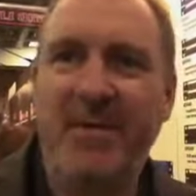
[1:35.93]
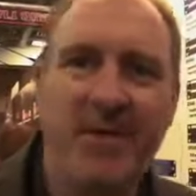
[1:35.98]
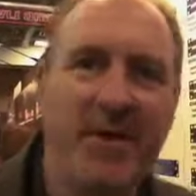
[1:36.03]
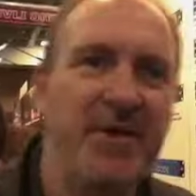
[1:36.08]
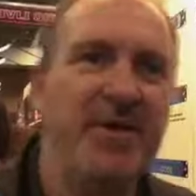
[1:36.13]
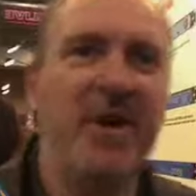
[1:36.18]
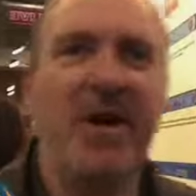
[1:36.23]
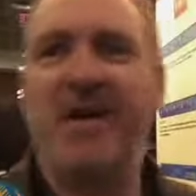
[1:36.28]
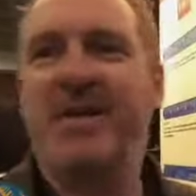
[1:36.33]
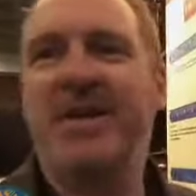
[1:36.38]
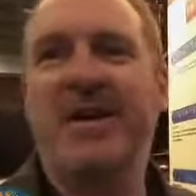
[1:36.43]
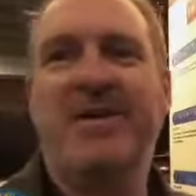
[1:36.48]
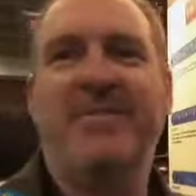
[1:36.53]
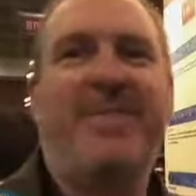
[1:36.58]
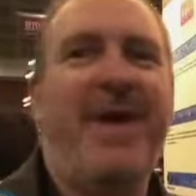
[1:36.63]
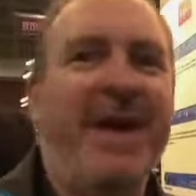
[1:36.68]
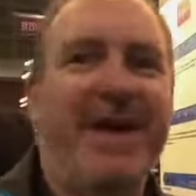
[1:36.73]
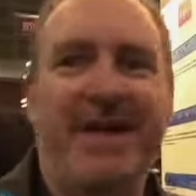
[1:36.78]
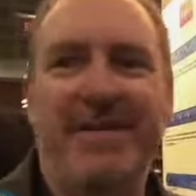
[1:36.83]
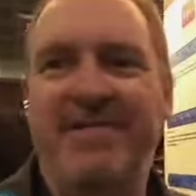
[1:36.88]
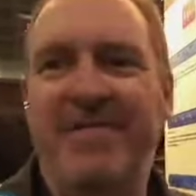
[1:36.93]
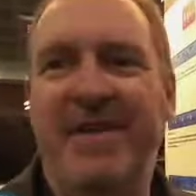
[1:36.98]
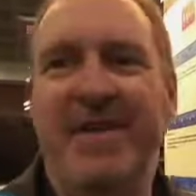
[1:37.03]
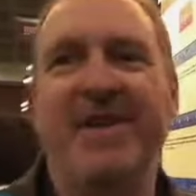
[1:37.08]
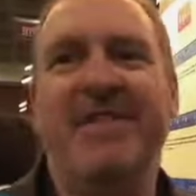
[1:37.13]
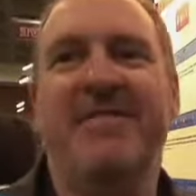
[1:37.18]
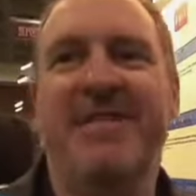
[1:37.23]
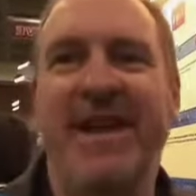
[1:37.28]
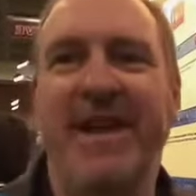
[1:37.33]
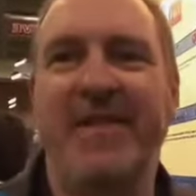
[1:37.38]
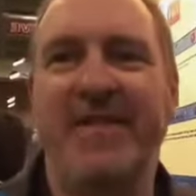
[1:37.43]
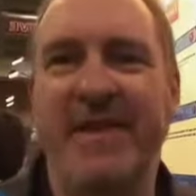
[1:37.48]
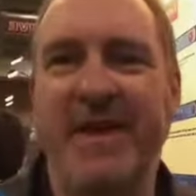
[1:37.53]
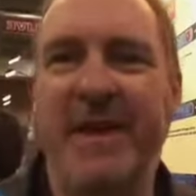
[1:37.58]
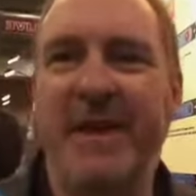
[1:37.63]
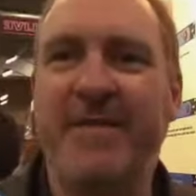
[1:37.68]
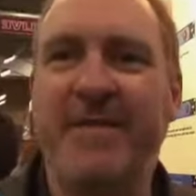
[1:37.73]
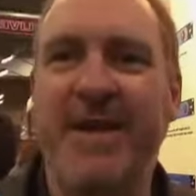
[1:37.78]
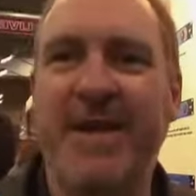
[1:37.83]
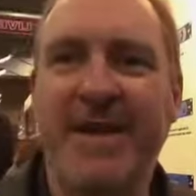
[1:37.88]
Well, you can't go back and recreate
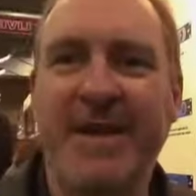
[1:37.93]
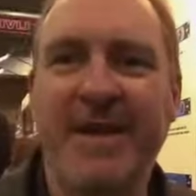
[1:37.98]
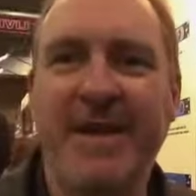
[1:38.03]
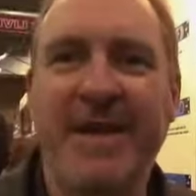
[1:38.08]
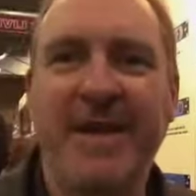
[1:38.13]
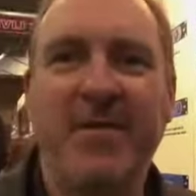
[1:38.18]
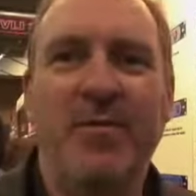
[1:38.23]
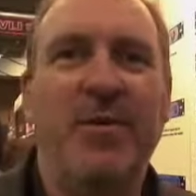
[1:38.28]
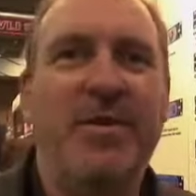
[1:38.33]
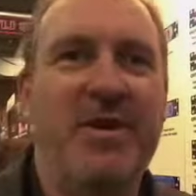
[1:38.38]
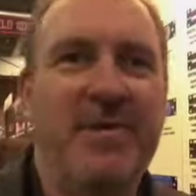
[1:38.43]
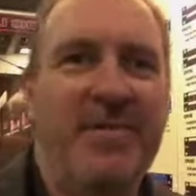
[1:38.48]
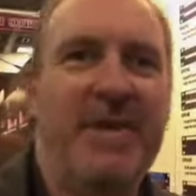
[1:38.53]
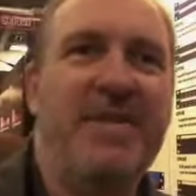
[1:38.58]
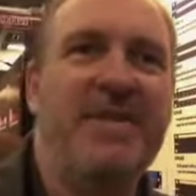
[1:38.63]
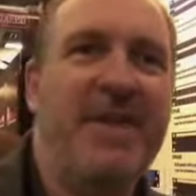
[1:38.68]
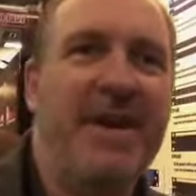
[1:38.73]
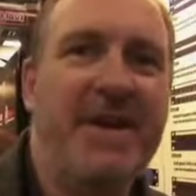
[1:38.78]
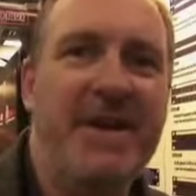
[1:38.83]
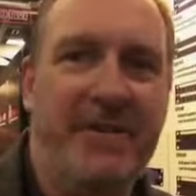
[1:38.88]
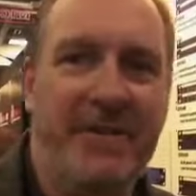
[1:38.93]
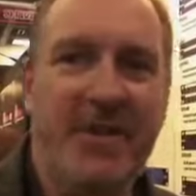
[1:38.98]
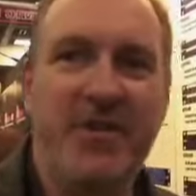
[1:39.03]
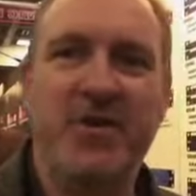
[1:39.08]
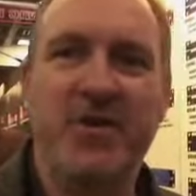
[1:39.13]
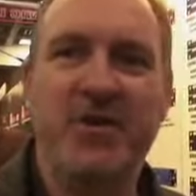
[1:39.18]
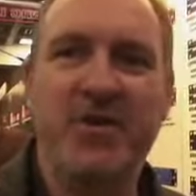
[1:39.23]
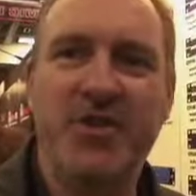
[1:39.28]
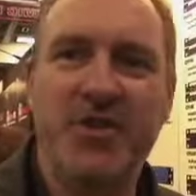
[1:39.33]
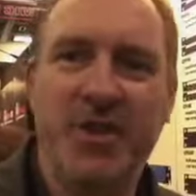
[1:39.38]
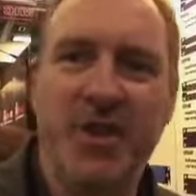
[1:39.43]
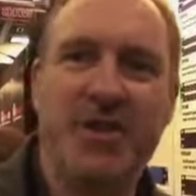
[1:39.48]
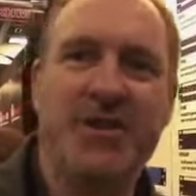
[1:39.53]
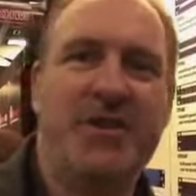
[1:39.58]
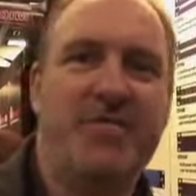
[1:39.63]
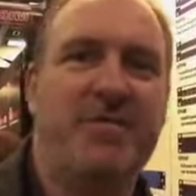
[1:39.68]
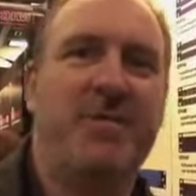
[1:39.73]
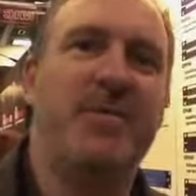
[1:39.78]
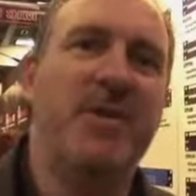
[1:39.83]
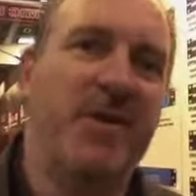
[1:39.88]
the evening. Wouldn't it be great if you could
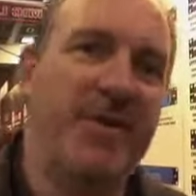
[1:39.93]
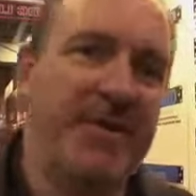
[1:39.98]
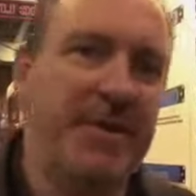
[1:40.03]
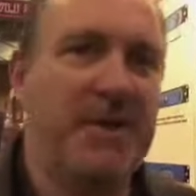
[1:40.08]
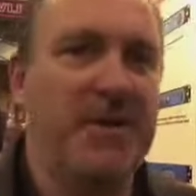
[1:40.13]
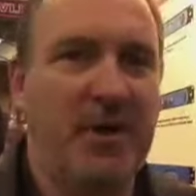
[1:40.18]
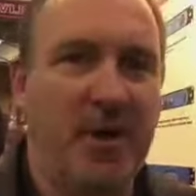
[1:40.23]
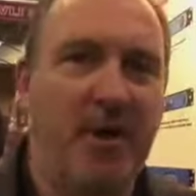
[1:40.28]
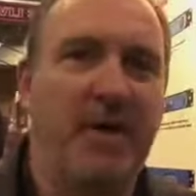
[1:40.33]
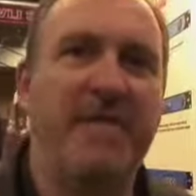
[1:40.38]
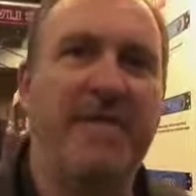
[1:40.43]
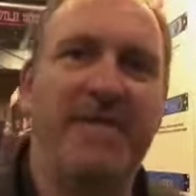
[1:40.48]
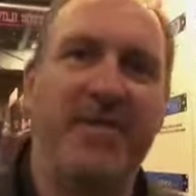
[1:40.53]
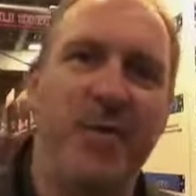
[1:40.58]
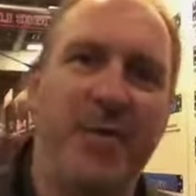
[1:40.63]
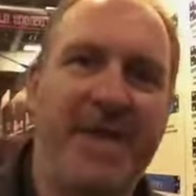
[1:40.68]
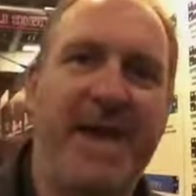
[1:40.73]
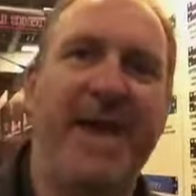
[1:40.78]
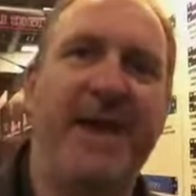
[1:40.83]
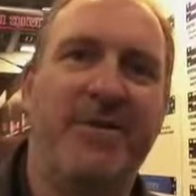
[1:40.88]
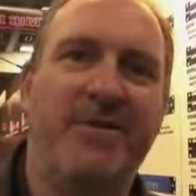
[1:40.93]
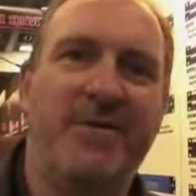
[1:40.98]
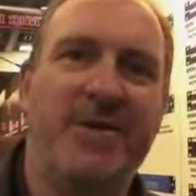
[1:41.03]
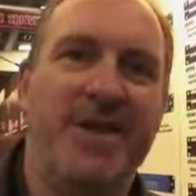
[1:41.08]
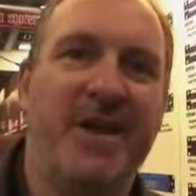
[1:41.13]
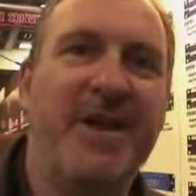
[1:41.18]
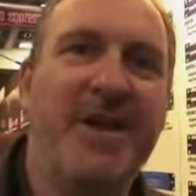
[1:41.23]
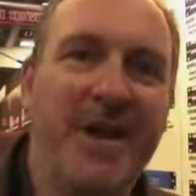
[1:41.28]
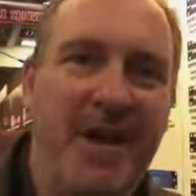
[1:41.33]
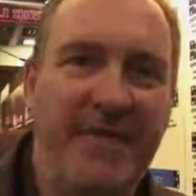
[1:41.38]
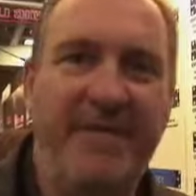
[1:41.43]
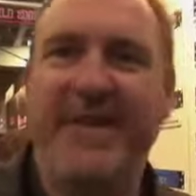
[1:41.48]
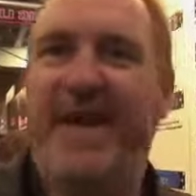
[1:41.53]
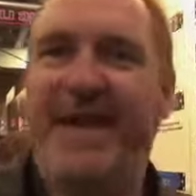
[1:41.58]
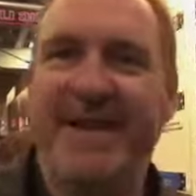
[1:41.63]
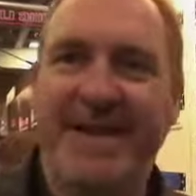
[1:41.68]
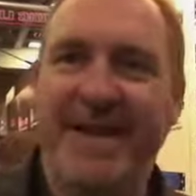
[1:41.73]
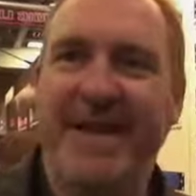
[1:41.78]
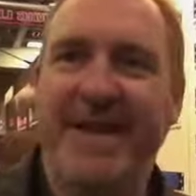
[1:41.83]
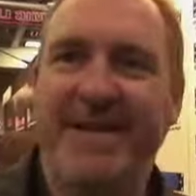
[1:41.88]
just remove the cough without
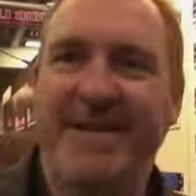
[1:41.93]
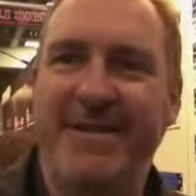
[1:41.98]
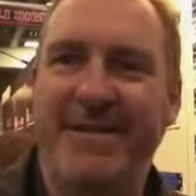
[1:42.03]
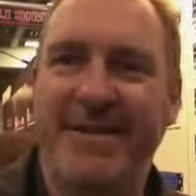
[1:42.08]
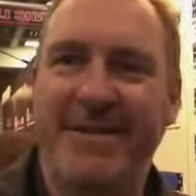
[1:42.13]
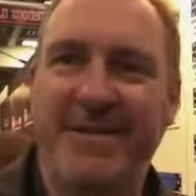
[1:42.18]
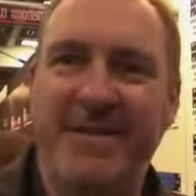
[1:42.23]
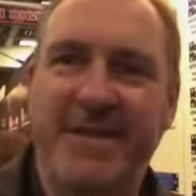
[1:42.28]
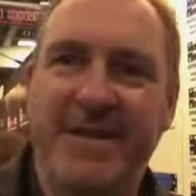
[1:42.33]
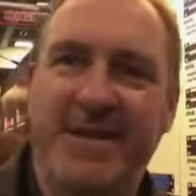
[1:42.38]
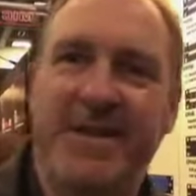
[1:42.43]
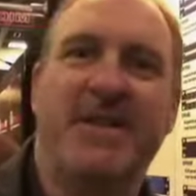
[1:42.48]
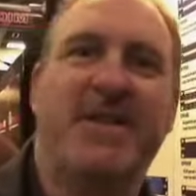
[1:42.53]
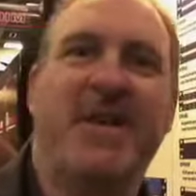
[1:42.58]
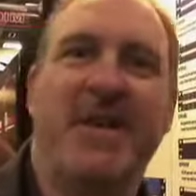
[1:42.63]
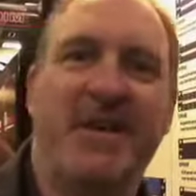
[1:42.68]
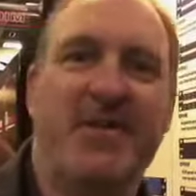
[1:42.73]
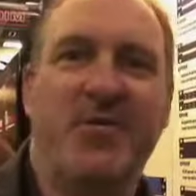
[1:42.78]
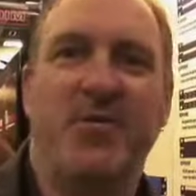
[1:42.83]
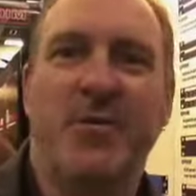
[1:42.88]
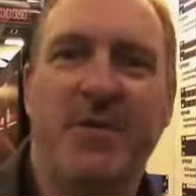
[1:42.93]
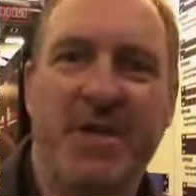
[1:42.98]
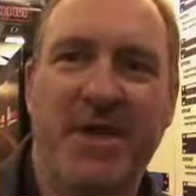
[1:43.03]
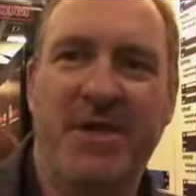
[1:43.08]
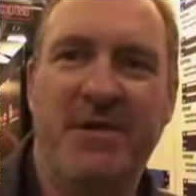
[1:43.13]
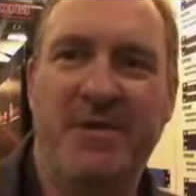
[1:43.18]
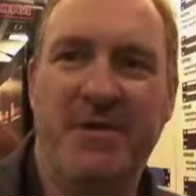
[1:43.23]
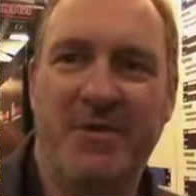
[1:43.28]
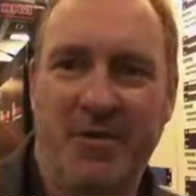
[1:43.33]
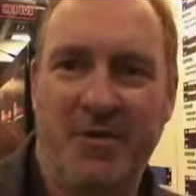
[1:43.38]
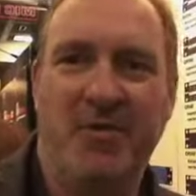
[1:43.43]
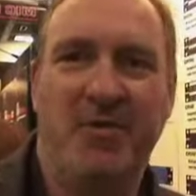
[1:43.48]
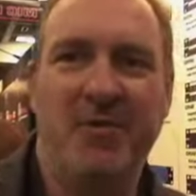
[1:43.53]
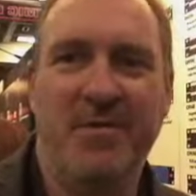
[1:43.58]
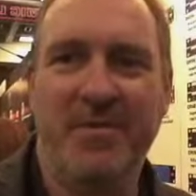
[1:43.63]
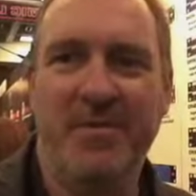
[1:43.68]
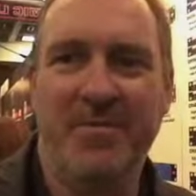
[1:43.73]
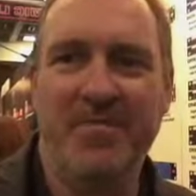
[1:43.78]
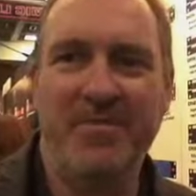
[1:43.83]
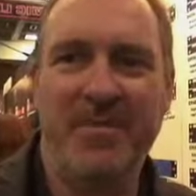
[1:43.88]
affecting the desired audio at all?